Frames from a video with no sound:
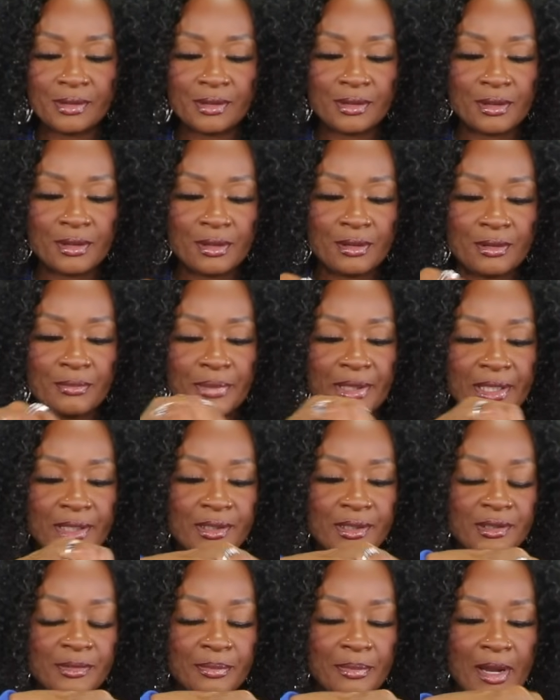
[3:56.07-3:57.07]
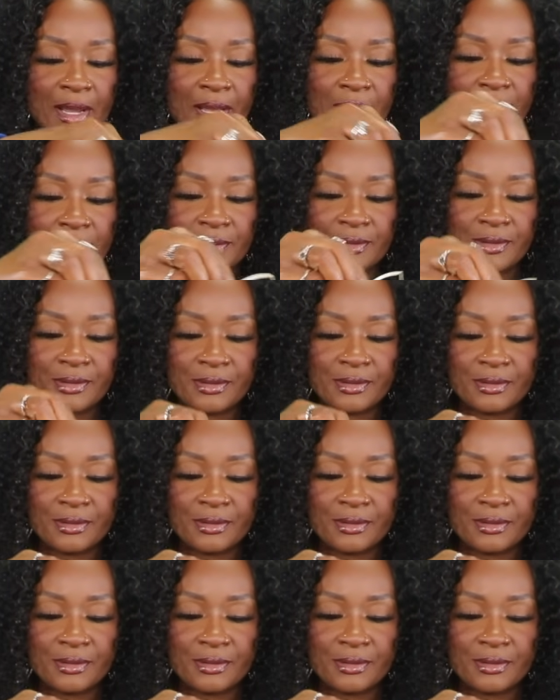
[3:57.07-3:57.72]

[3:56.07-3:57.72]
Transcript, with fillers: good old bean sprouts.